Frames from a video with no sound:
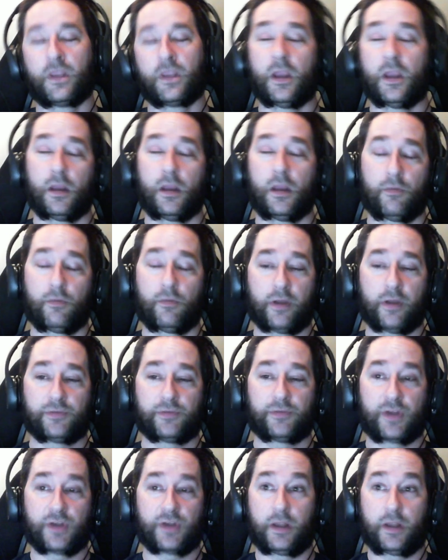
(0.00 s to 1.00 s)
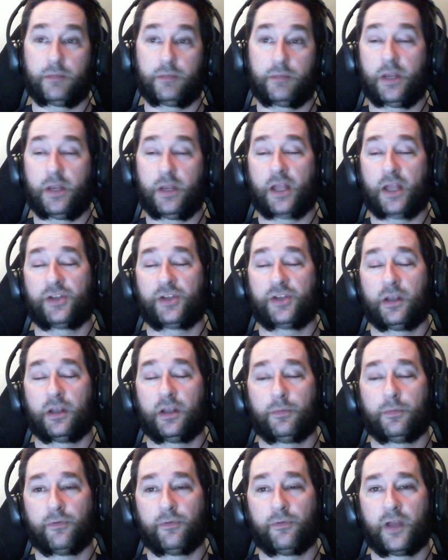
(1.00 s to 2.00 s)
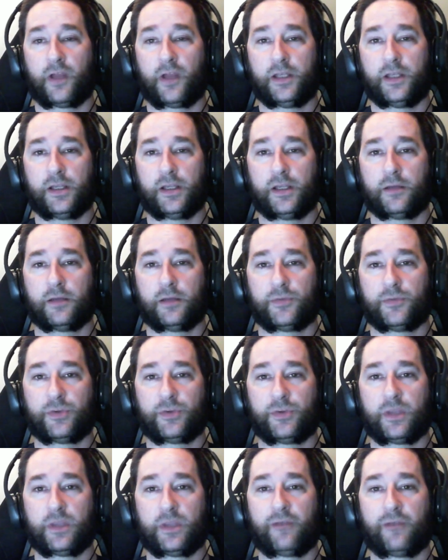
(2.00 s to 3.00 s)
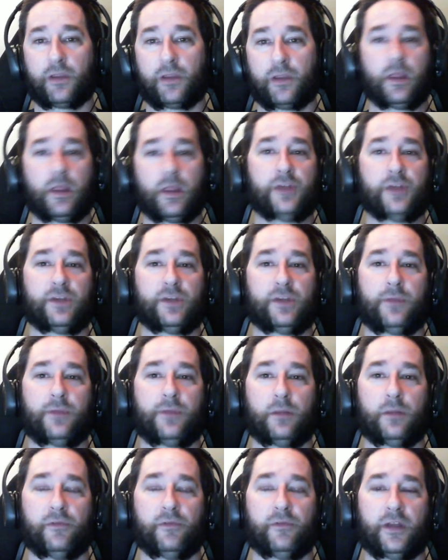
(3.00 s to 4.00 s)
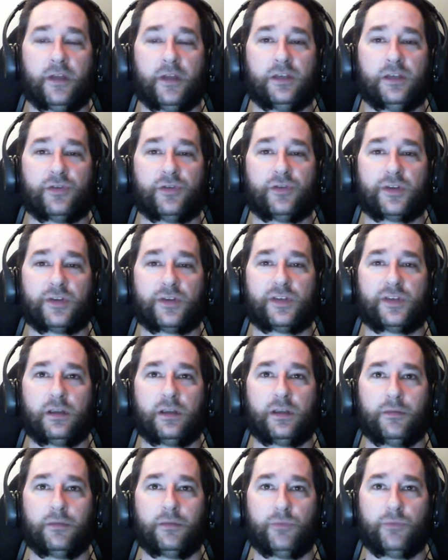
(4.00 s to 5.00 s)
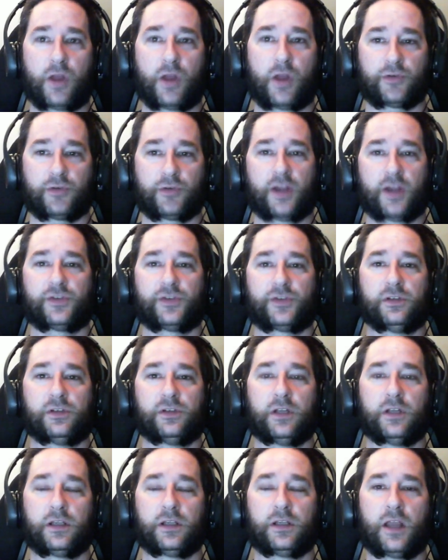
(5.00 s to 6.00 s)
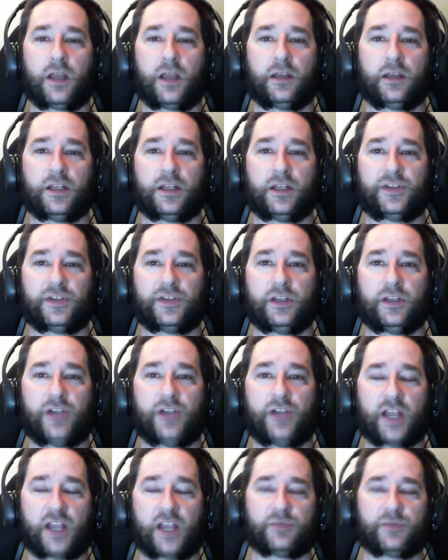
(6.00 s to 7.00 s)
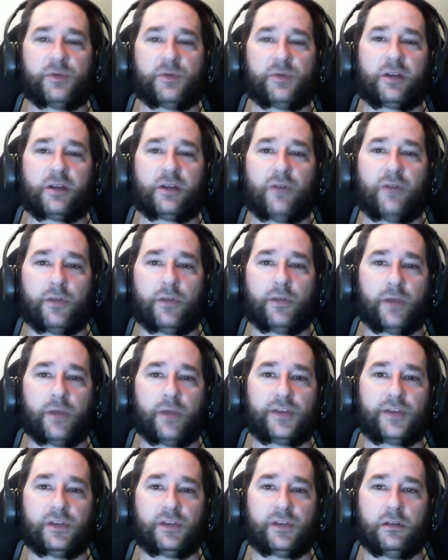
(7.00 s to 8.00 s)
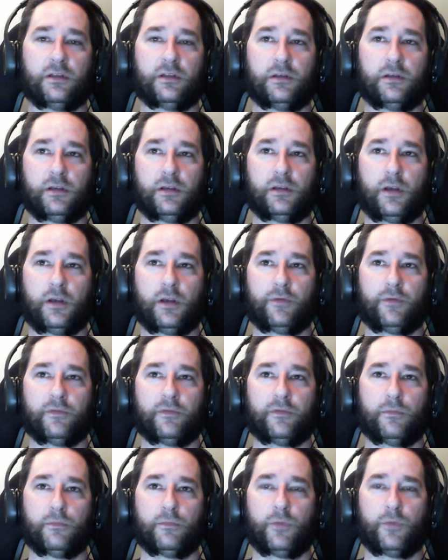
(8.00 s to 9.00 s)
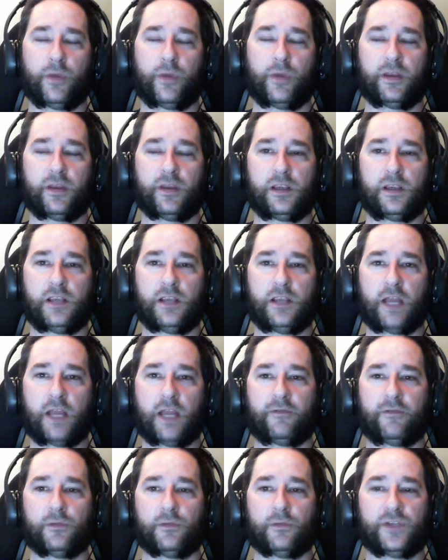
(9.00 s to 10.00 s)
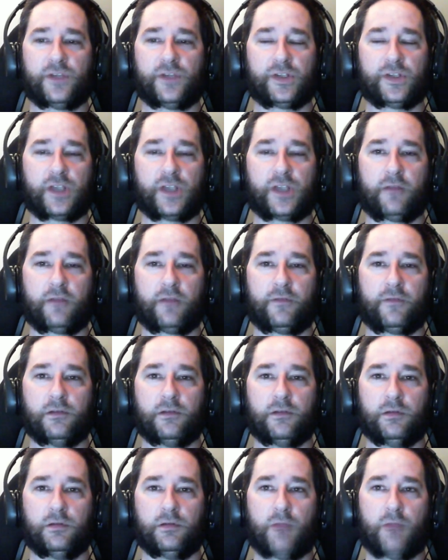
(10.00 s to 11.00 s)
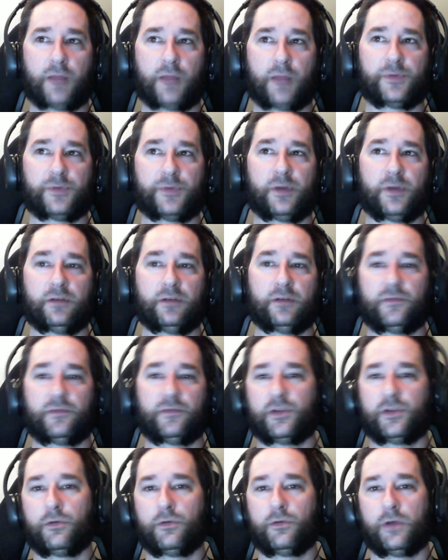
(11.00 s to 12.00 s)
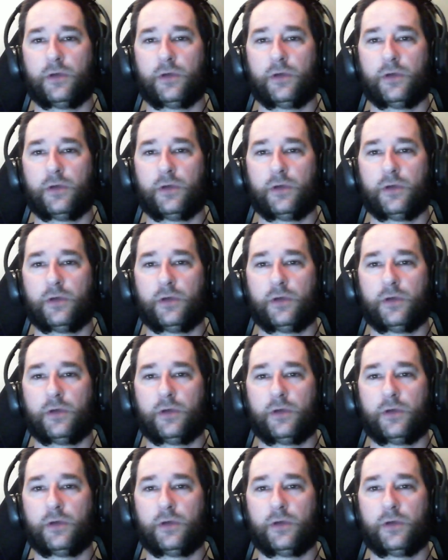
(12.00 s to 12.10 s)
right. So actually, that'll provide. Assuming that everything lines up, that'll provide an interesting contrast. You'll get to see Chad's perspective on the race, and from the way that he films his stuff, and my perspective. So.